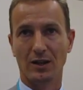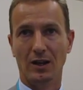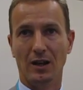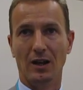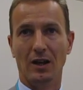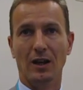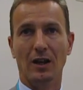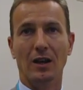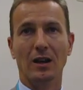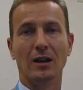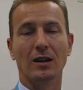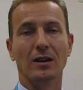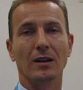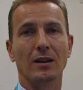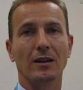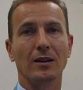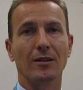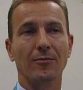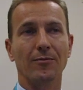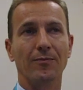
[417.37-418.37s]
Okay.
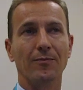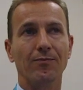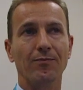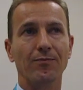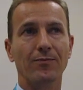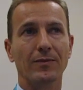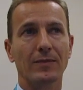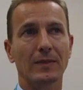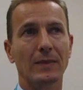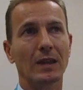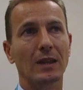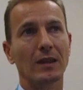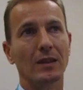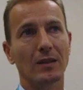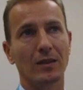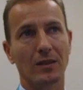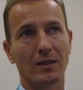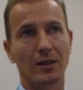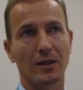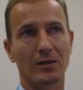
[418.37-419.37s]
Um,
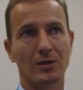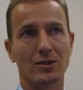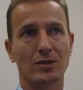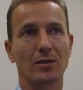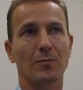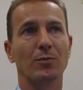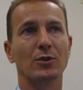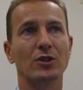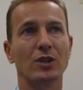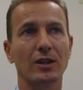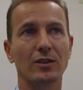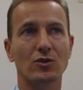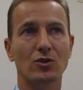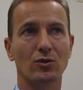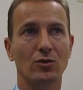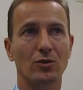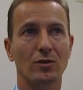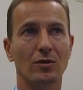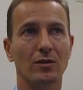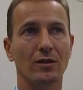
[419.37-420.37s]
There's a
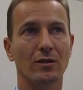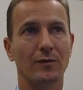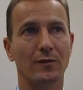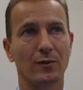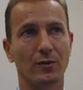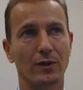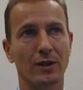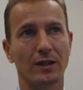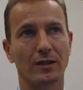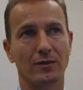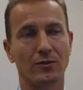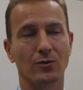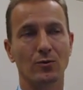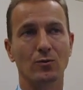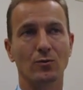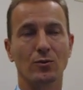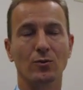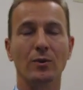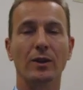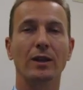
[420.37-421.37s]
potential uh, for that
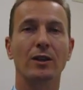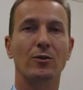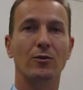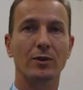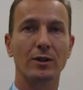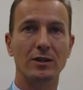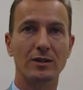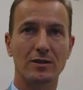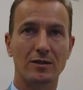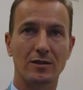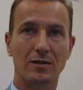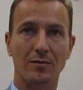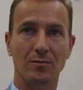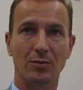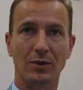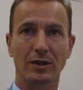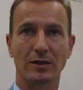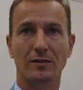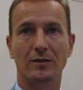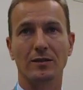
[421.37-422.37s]
to, to increase,
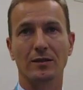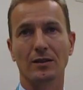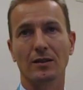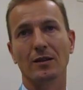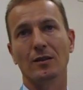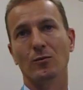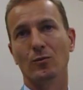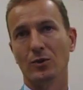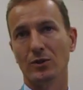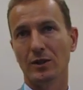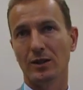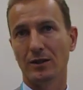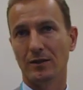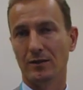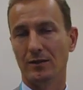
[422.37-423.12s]
but uh, we're not